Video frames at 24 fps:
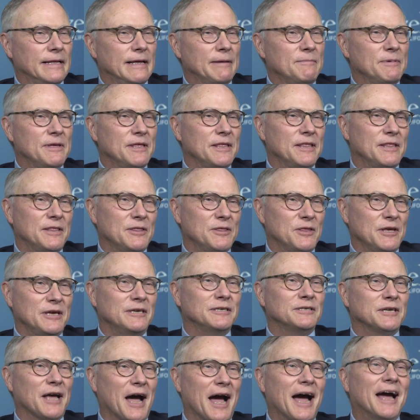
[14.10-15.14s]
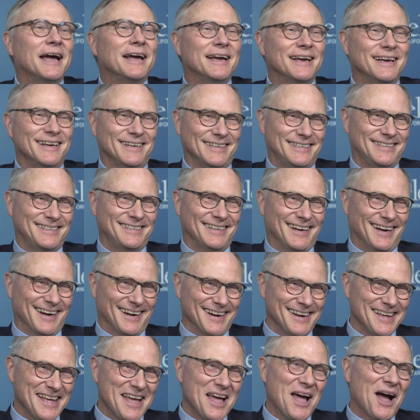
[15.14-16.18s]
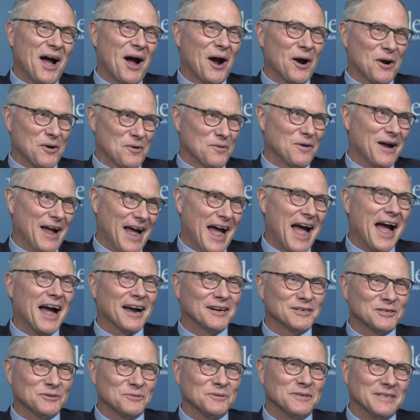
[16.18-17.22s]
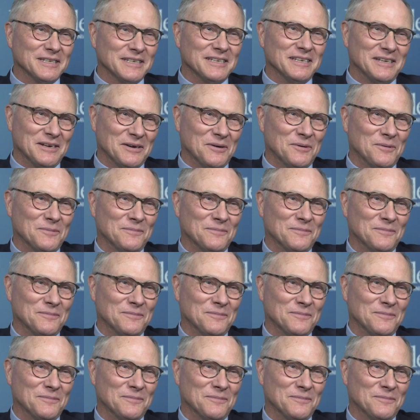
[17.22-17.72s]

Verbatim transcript: I mean, these guys are actually,